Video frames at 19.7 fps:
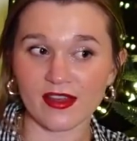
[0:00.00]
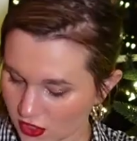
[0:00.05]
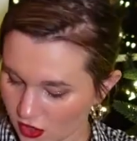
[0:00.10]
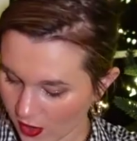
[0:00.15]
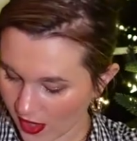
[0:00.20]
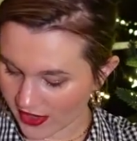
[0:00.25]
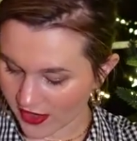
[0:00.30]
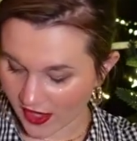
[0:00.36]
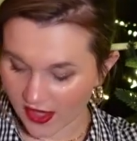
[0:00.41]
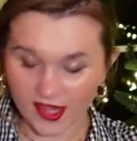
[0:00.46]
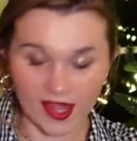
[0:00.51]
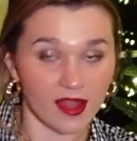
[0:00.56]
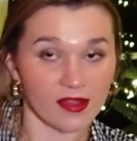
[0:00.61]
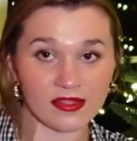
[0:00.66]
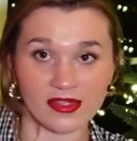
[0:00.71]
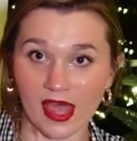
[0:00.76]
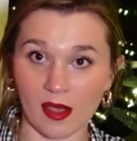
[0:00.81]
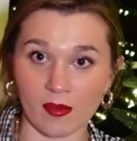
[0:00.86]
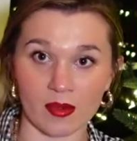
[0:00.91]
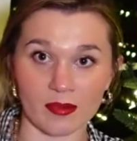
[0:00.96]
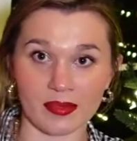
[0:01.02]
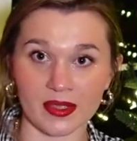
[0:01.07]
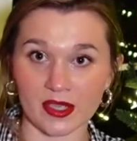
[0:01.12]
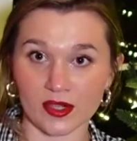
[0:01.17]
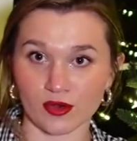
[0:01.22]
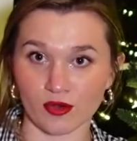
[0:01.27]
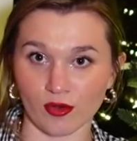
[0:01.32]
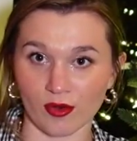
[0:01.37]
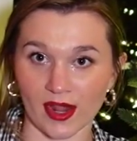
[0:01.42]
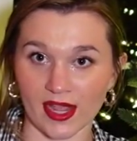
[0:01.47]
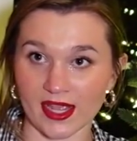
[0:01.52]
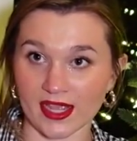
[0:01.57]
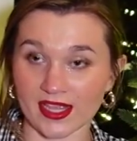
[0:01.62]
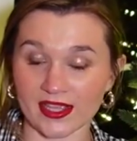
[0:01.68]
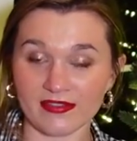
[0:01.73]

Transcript: So I thought that that would be a great,